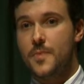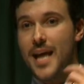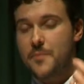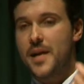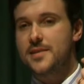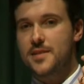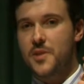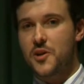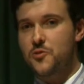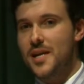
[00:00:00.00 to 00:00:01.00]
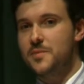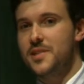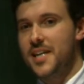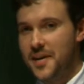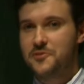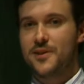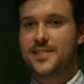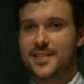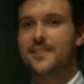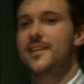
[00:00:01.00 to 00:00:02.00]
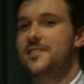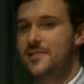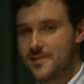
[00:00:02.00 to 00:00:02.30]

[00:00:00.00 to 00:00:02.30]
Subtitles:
That makes them incredibly interesting things